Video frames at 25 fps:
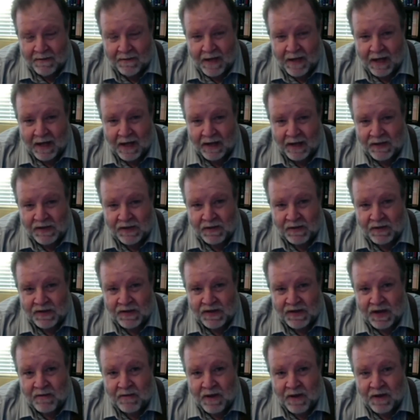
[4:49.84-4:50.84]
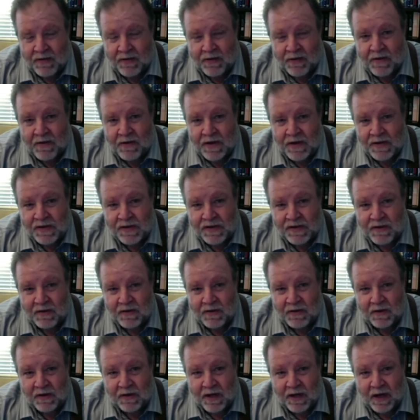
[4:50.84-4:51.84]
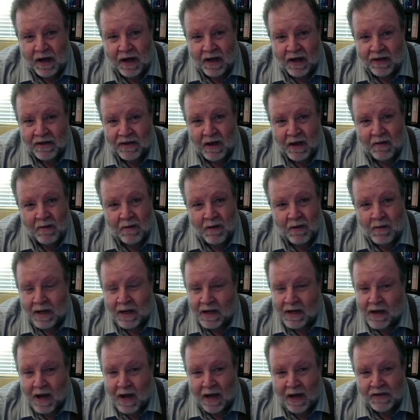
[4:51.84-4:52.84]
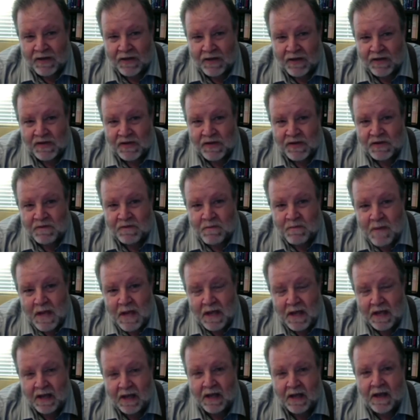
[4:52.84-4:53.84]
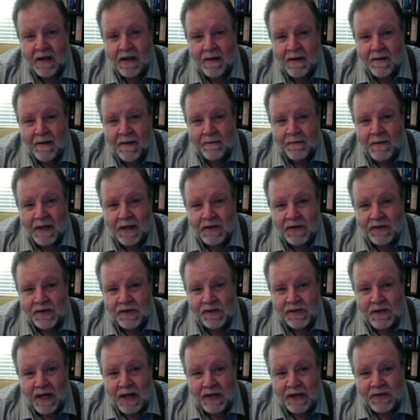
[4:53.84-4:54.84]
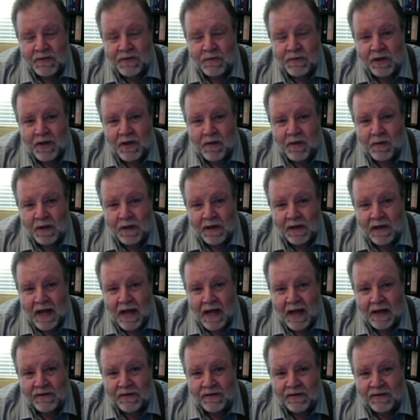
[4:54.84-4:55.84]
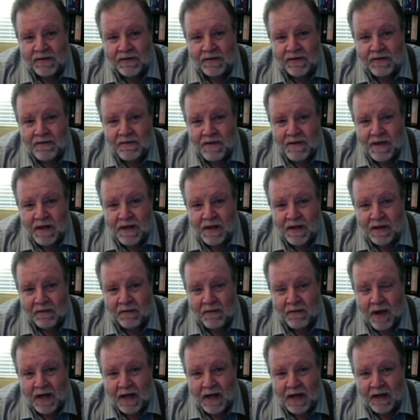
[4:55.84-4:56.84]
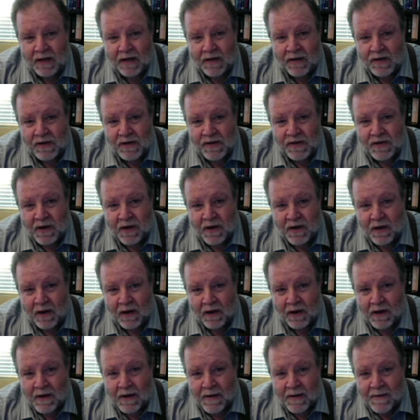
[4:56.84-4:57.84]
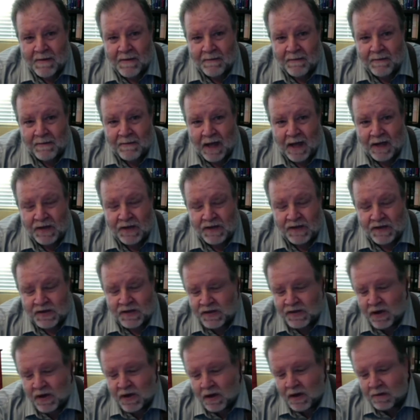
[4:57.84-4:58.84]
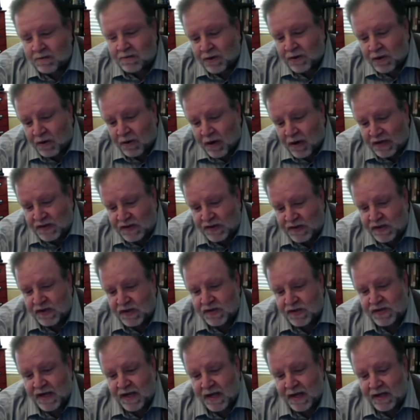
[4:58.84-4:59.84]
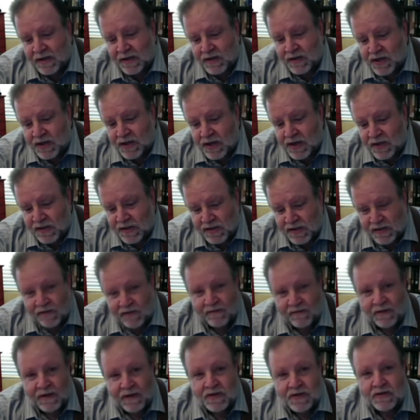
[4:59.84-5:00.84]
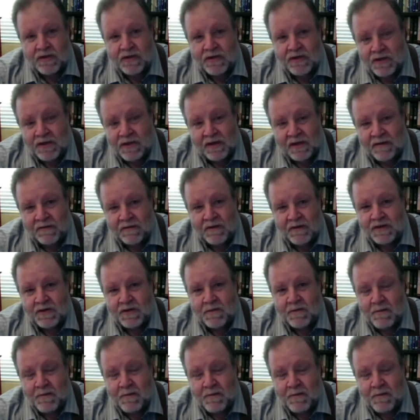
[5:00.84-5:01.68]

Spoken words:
And so as I read through his story, I thought, oh my God, this is me. And so that's really what led to the writing of the song. And as the song progresses and Jesus eventually delivers the